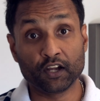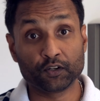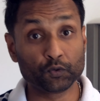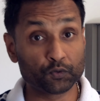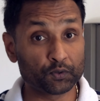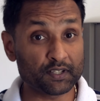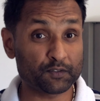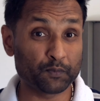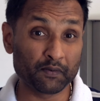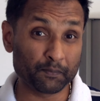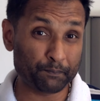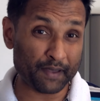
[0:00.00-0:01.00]
To do this, we
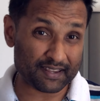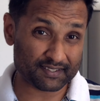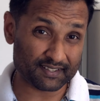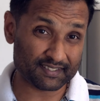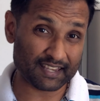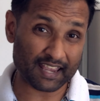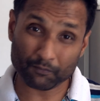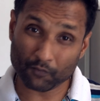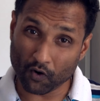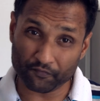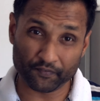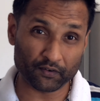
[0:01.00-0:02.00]
will paste the same
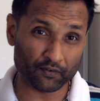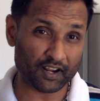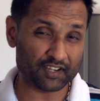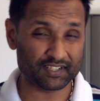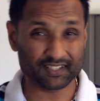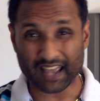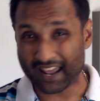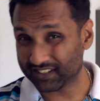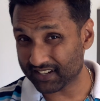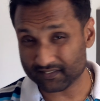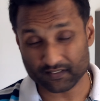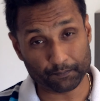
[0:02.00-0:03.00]
configuration and
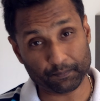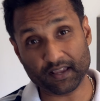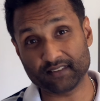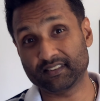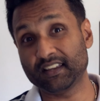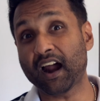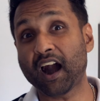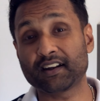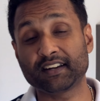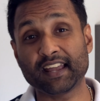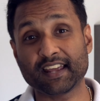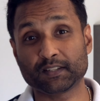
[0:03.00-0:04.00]
just replace the
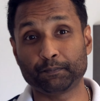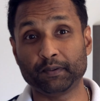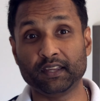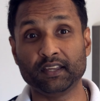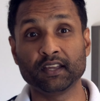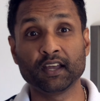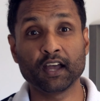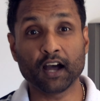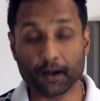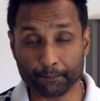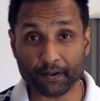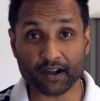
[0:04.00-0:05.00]
RTSP
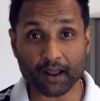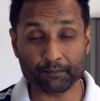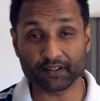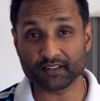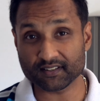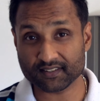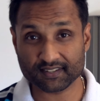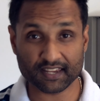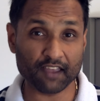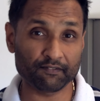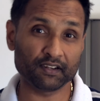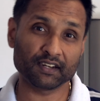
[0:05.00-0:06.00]
uh, parameter,
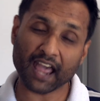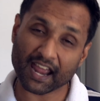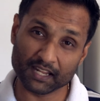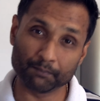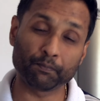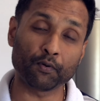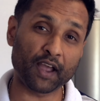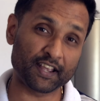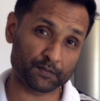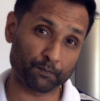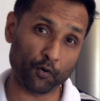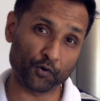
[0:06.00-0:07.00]
save it and
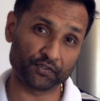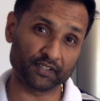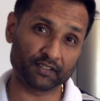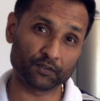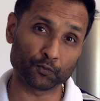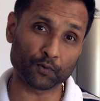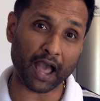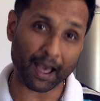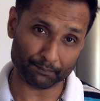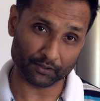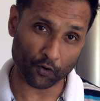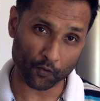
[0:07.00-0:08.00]
expose it to
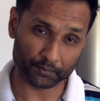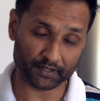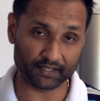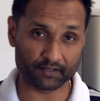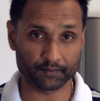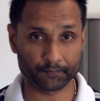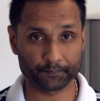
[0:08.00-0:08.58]
Apple HomeKit.